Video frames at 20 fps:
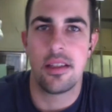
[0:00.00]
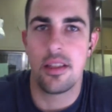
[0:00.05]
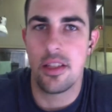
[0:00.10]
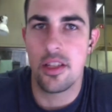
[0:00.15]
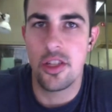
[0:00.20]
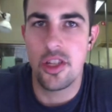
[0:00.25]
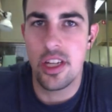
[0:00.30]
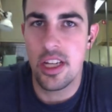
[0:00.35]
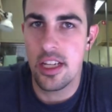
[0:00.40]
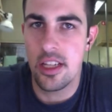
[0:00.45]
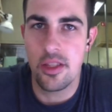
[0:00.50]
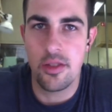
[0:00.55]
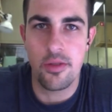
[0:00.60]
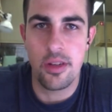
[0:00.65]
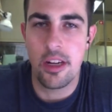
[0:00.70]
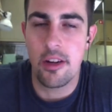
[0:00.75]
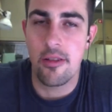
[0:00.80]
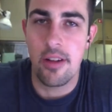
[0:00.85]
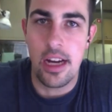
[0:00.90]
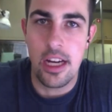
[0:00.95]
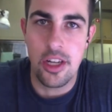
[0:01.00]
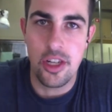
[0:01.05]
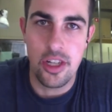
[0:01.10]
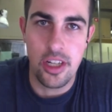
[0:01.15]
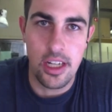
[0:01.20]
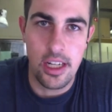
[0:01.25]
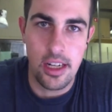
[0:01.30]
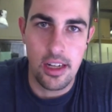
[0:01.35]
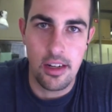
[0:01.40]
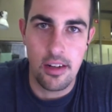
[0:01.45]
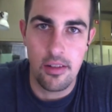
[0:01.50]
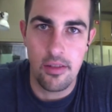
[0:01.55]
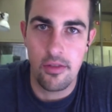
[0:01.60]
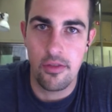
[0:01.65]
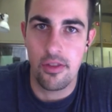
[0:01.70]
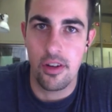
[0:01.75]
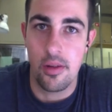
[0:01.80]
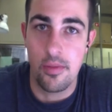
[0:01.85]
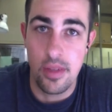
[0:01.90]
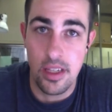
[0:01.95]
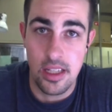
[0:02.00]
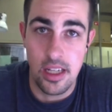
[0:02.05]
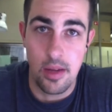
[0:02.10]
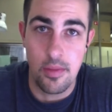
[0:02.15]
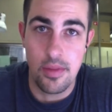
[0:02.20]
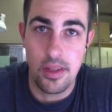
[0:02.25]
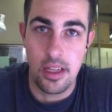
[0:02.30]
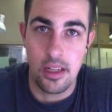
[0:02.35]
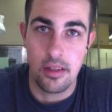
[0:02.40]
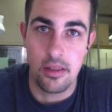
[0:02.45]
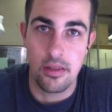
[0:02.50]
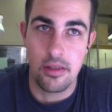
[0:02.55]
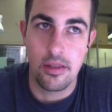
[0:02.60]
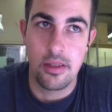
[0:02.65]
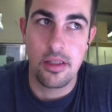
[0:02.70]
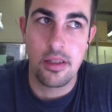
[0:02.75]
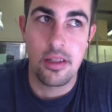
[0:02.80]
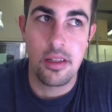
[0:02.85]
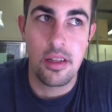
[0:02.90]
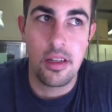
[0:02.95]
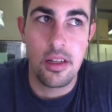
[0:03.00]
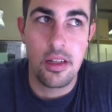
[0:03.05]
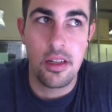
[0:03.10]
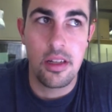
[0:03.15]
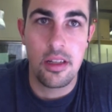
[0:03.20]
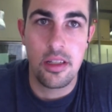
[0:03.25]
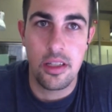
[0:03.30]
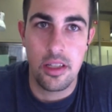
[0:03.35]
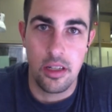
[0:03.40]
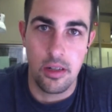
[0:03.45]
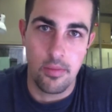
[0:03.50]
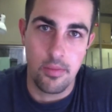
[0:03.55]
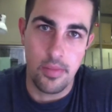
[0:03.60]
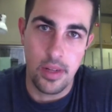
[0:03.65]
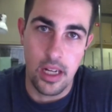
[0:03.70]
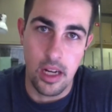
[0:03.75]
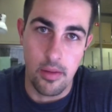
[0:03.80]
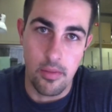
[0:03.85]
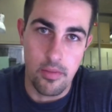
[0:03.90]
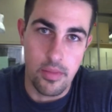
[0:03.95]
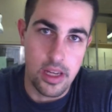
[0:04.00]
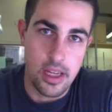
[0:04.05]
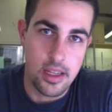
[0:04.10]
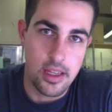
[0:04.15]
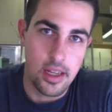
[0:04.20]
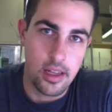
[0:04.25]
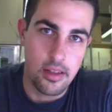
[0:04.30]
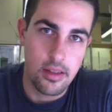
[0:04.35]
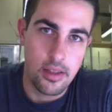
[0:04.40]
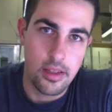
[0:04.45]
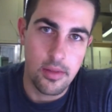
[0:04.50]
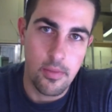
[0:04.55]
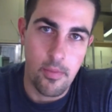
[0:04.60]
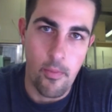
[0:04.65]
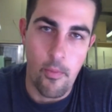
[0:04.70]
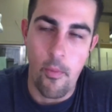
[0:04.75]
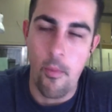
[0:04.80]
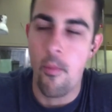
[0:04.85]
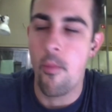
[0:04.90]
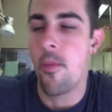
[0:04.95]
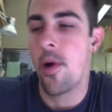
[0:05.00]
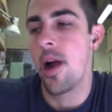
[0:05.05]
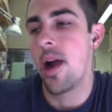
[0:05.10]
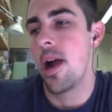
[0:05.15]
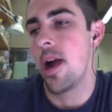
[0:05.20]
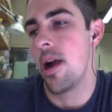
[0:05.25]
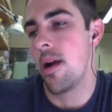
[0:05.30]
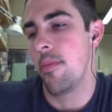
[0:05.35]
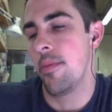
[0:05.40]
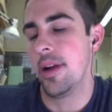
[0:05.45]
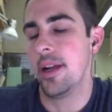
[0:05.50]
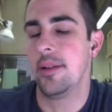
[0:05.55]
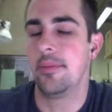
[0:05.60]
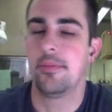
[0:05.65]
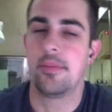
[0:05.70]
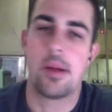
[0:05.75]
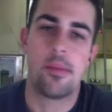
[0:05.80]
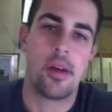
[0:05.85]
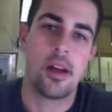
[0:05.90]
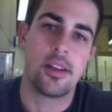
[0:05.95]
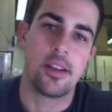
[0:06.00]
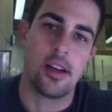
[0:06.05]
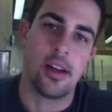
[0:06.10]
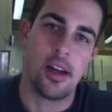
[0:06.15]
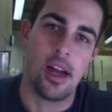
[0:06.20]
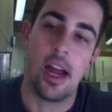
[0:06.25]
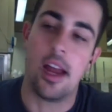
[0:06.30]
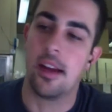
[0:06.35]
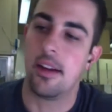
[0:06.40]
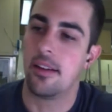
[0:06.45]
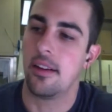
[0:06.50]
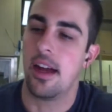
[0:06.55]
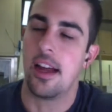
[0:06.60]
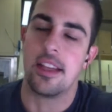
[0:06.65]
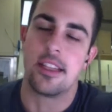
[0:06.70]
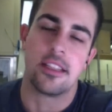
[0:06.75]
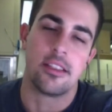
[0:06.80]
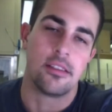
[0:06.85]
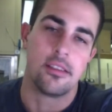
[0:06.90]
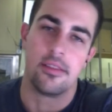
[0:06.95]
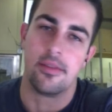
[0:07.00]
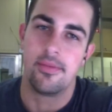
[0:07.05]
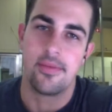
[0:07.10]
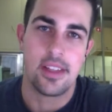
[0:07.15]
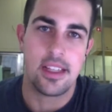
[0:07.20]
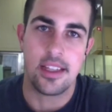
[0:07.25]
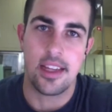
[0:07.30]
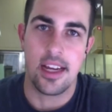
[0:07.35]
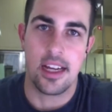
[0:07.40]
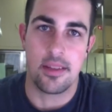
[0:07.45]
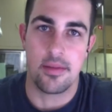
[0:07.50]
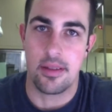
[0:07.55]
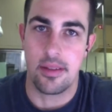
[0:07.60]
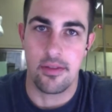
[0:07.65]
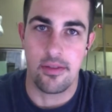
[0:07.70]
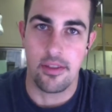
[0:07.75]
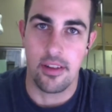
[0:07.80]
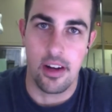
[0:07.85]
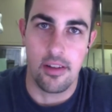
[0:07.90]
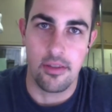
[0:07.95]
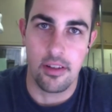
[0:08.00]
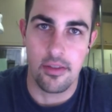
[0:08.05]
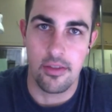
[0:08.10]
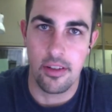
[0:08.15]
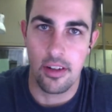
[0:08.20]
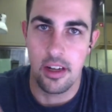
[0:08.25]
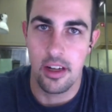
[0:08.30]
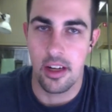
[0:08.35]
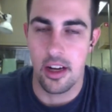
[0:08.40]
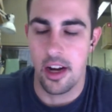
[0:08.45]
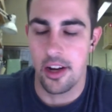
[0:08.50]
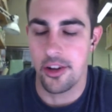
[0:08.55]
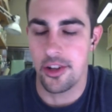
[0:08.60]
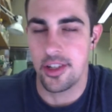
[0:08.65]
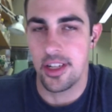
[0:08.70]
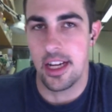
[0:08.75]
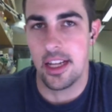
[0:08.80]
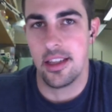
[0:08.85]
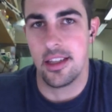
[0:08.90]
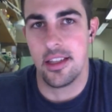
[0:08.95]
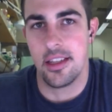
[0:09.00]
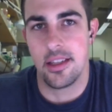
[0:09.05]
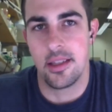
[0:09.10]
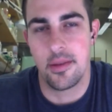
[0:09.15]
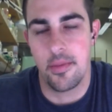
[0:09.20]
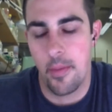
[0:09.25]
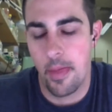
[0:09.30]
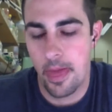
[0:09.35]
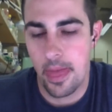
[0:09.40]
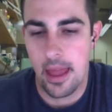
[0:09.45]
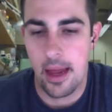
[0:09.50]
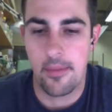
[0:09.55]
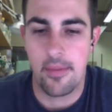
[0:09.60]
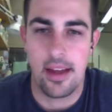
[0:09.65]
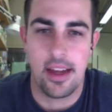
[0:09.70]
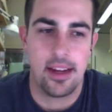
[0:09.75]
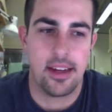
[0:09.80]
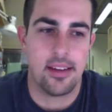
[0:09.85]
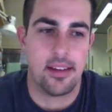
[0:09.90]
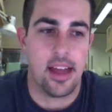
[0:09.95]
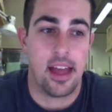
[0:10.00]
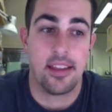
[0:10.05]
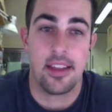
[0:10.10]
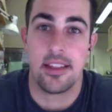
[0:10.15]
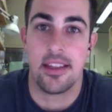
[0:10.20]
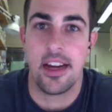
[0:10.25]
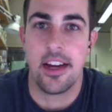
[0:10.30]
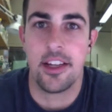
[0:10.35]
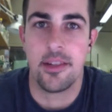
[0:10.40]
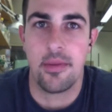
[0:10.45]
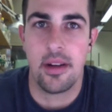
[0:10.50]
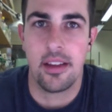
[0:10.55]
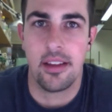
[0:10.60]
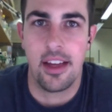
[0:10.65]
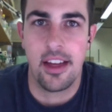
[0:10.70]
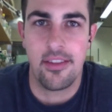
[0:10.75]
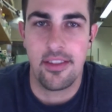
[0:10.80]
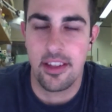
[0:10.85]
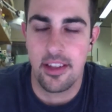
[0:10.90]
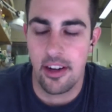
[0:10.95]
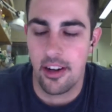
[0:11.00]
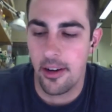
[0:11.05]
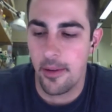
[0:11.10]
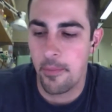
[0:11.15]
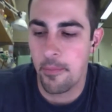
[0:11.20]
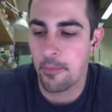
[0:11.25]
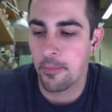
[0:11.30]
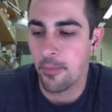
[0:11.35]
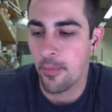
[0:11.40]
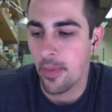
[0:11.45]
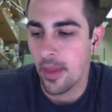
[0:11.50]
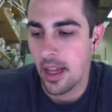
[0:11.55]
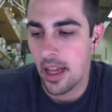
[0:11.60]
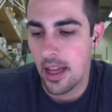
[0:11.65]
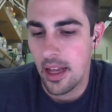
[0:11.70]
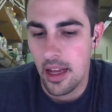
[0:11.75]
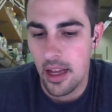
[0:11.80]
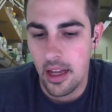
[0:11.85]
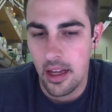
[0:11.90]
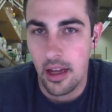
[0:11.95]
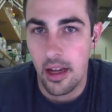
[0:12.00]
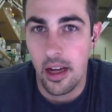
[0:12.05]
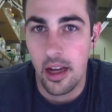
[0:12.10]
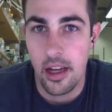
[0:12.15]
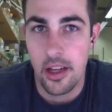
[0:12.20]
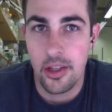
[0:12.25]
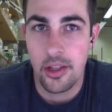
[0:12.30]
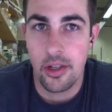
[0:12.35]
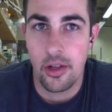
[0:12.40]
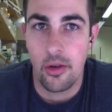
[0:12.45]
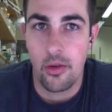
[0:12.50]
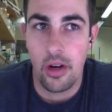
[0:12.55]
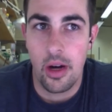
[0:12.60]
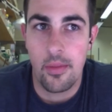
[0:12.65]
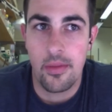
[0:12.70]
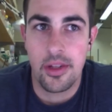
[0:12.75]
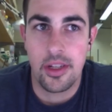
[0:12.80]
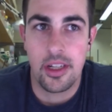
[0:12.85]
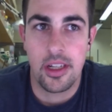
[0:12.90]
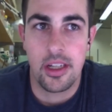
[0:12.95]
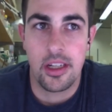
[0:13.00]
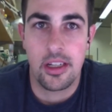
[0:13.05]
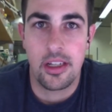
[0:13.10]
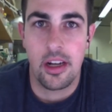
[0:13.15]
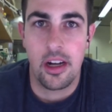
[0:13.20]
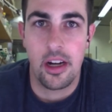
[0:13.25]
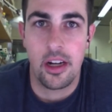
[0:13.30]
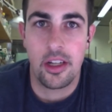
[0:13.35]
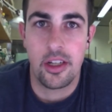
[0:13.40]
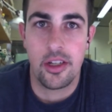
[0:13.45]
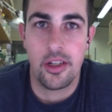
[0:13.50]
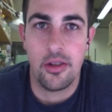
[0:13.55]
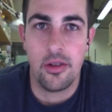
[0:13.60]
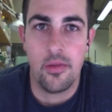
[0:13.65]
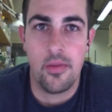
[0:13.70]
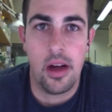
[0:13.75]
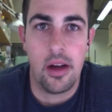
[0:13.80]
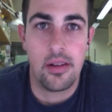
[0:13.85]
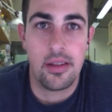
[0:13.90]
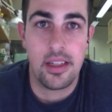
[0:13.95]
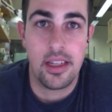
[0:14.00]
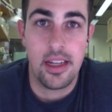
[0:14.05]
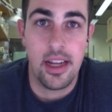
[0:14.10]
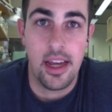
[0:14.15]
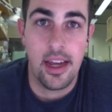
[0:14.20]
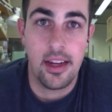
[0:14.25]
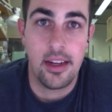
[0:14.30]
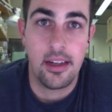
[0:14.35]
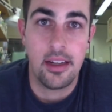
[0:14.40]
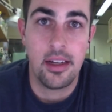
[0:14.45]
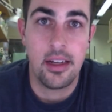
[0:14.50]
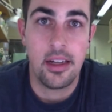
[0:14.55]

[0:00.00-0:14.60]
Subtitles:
Genes rearranging from stem cells to become B cells, but I still, it takes me forever to understand these. Like at this age of my life, it's hard. So what I'm just going to talk to you about today